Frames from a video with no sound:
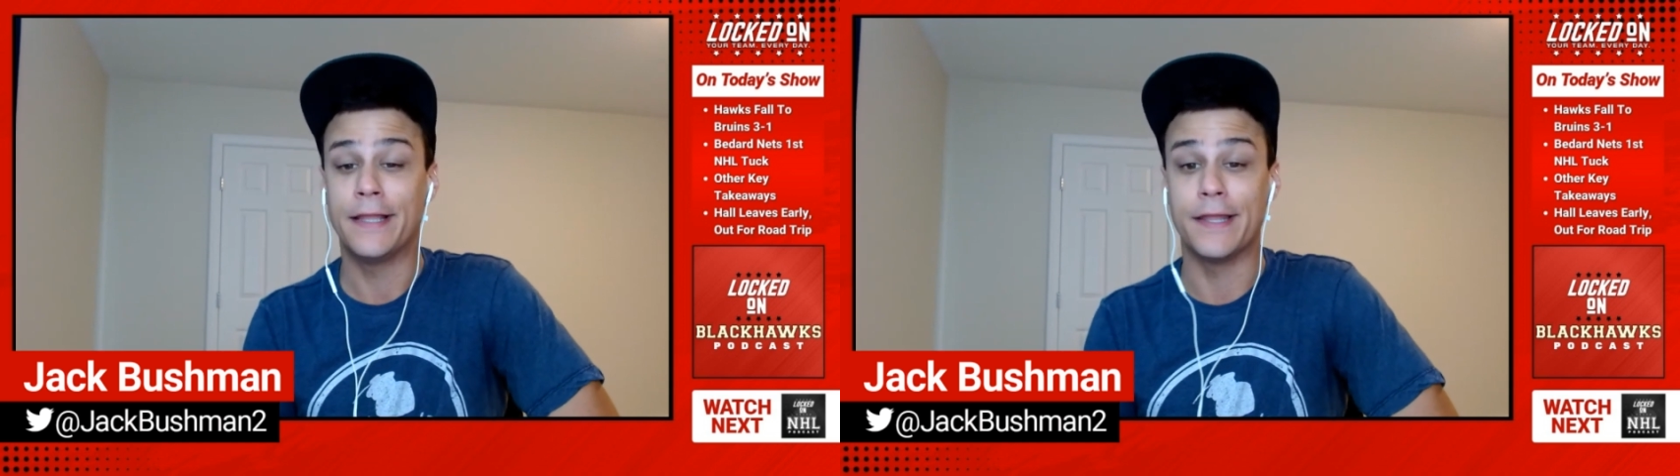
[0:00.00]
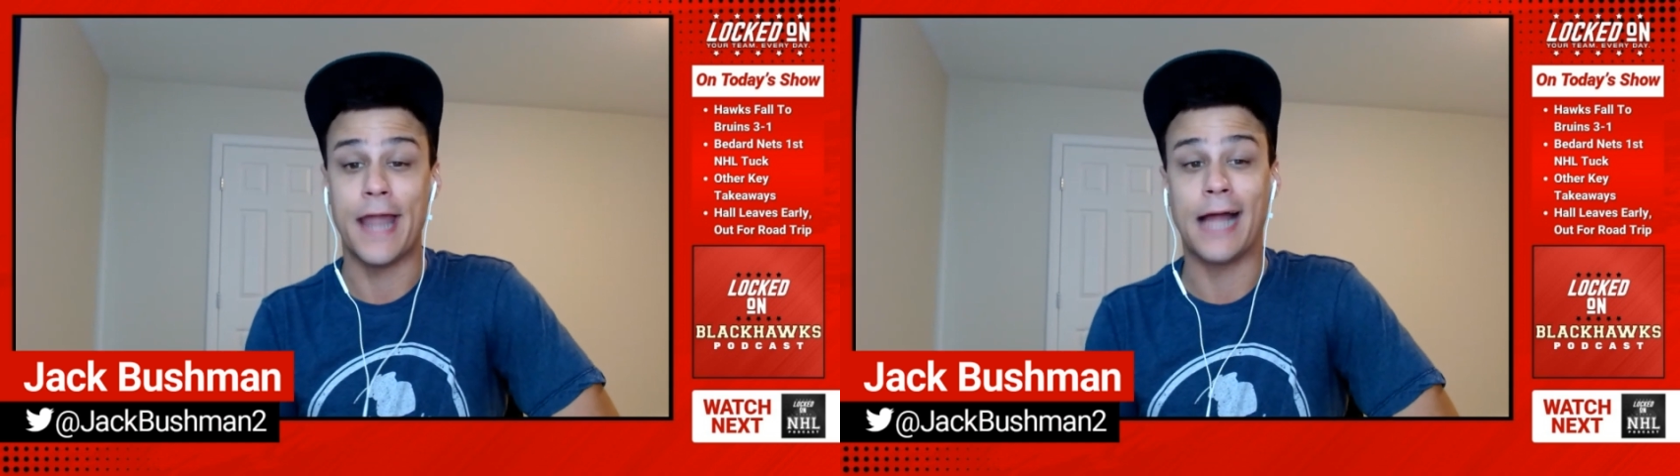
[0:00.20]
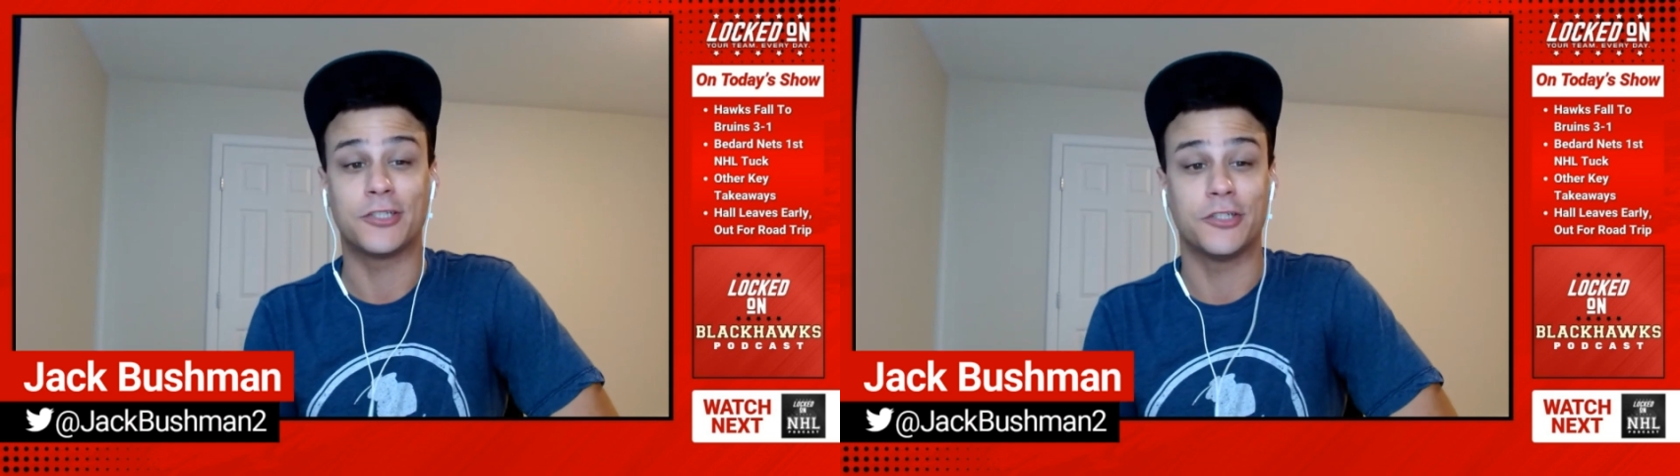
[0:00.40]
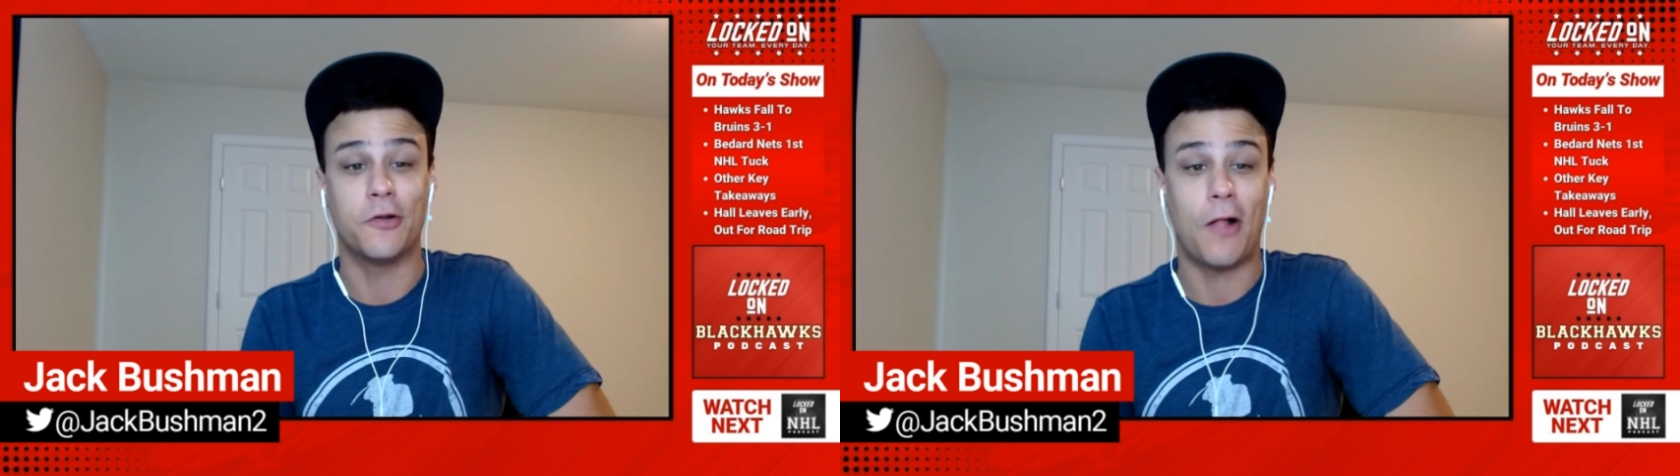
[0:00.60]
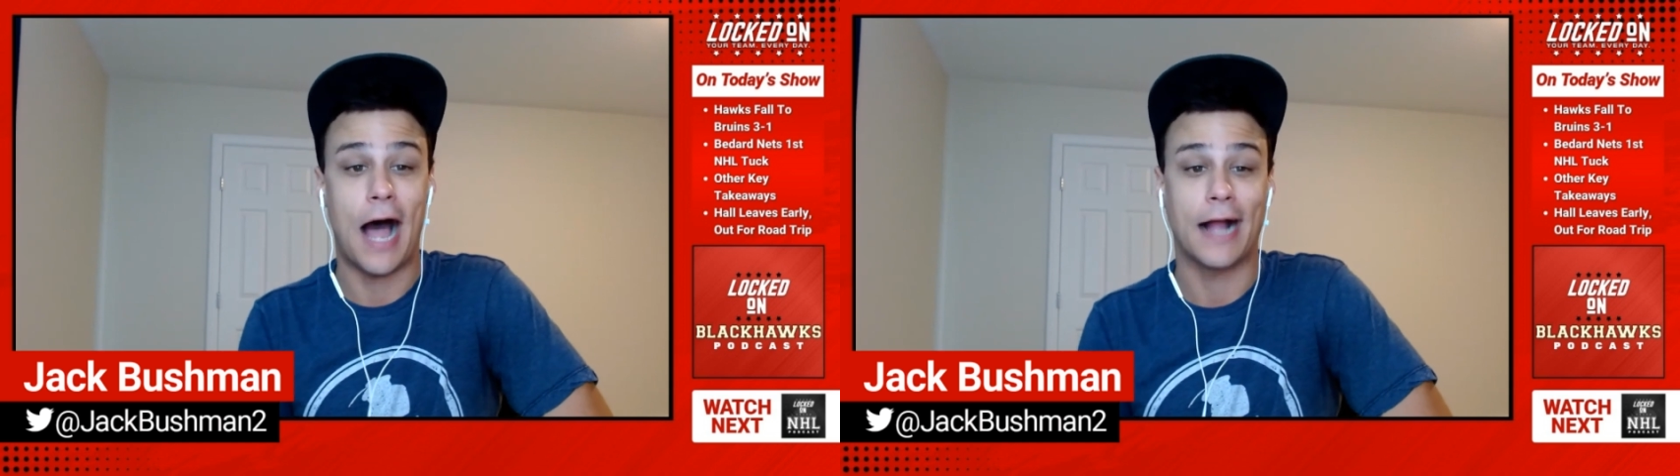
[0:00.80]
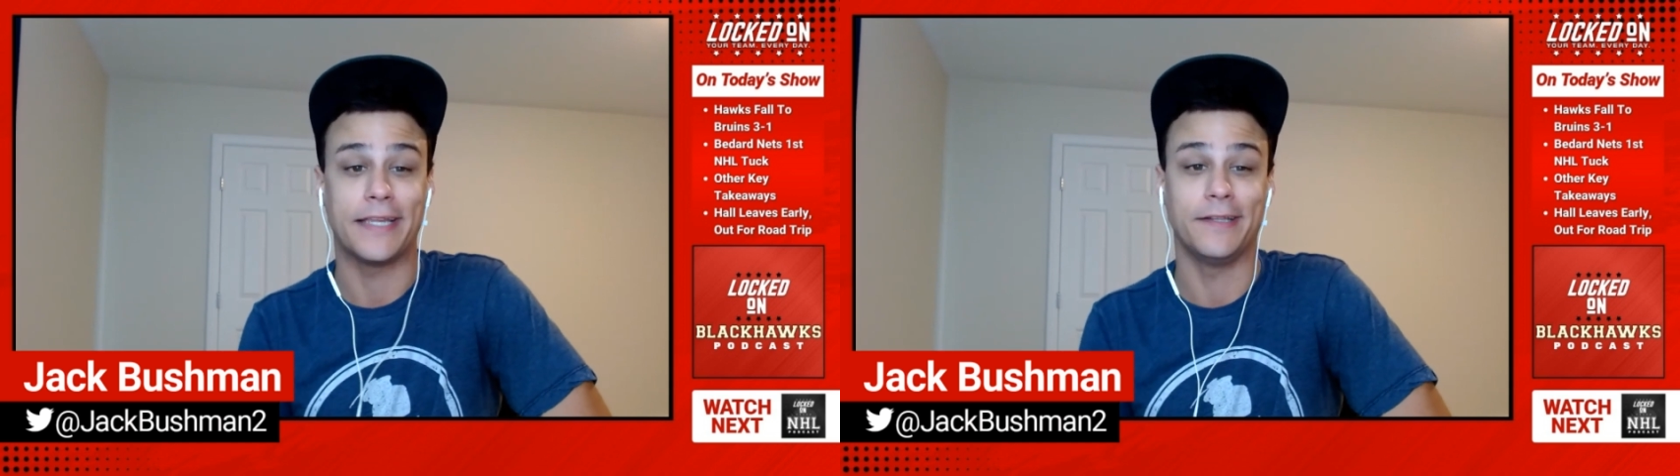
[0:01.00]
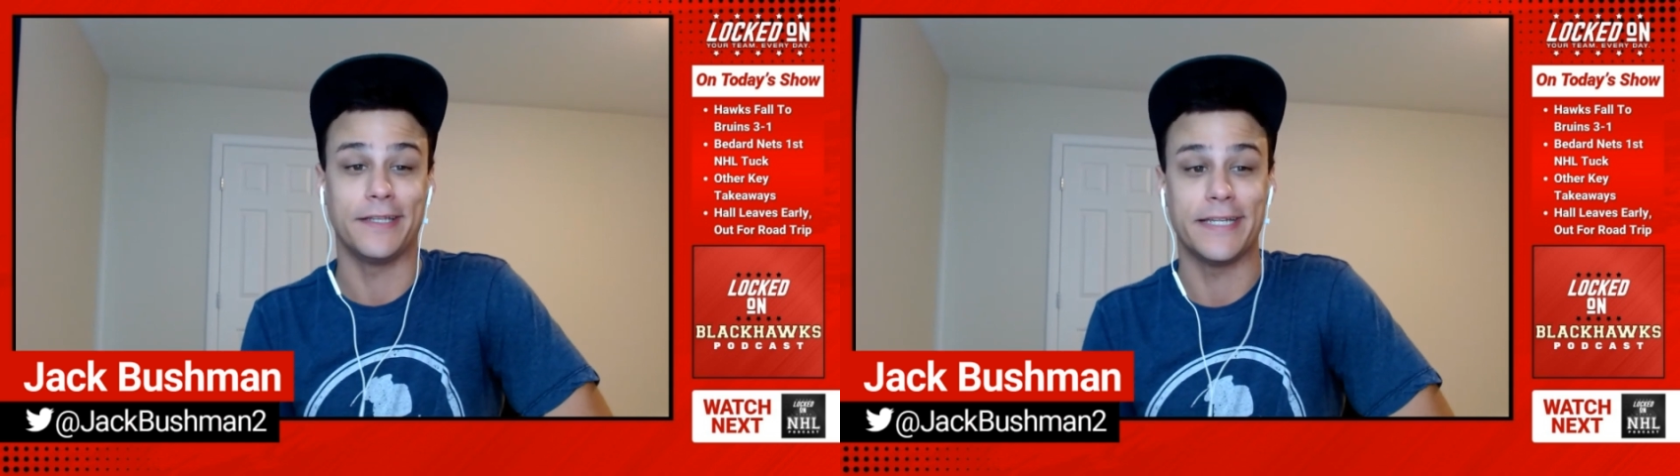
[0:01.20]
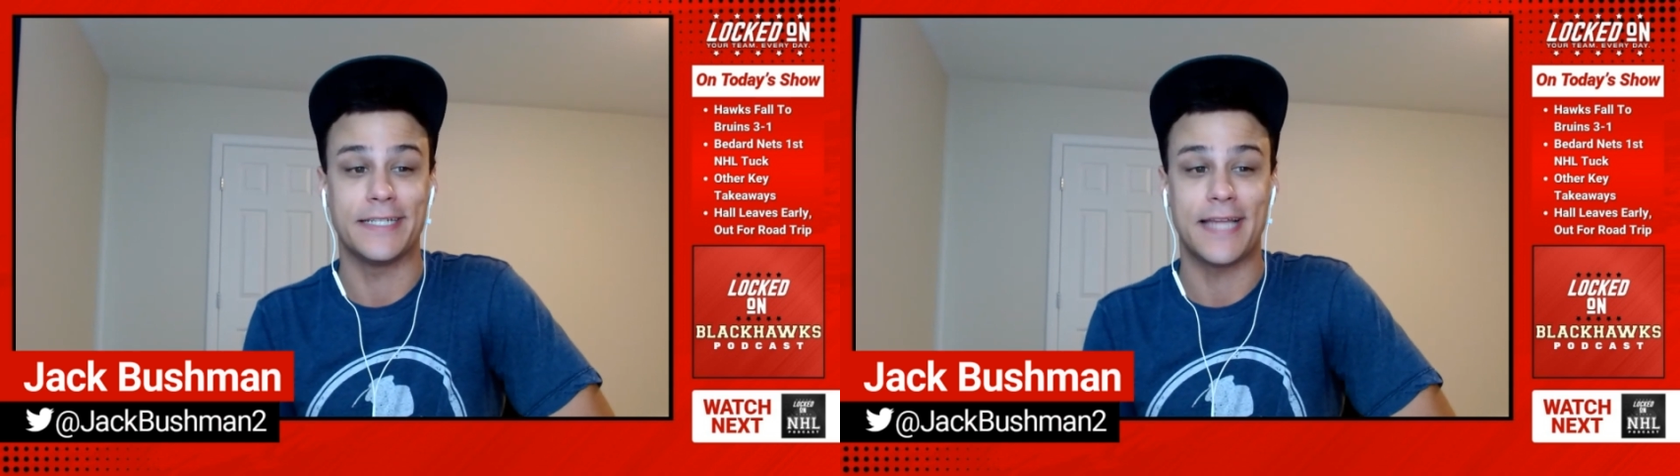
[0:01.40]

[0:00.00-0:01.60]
the National Hockey League.